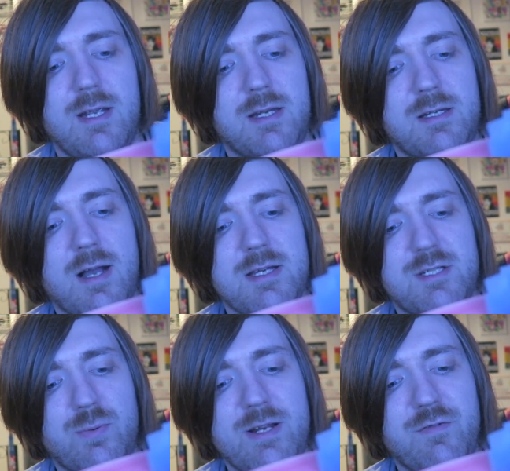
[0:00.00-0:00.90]
He dies
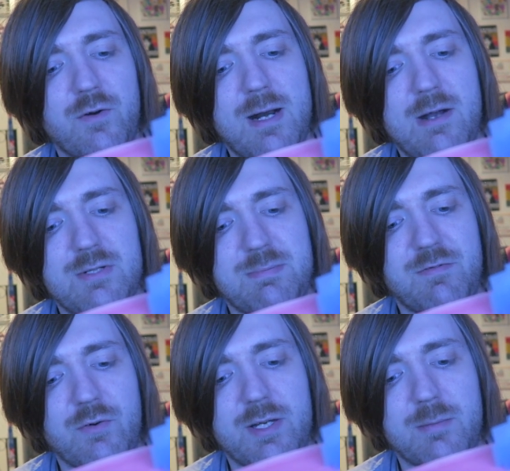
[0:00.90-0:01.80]
24 hours
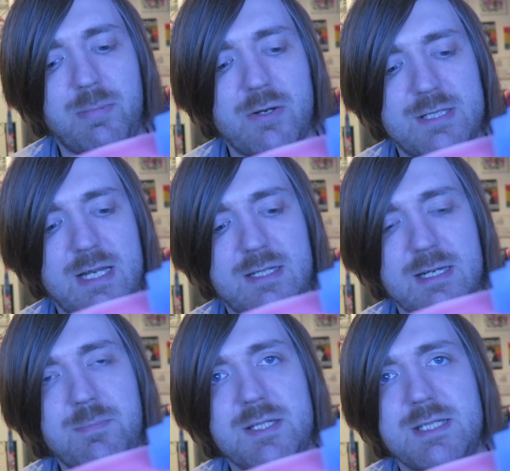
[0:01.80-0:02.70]
before he can post their
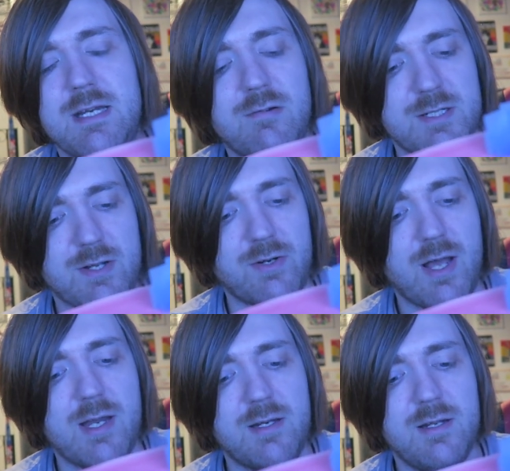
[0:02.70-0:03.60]
deepest secrets
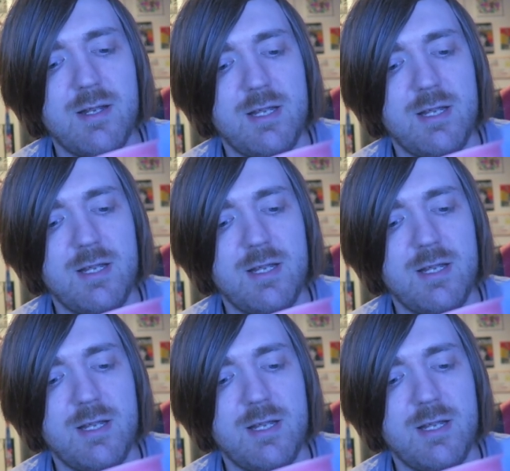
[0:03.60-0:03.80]
online.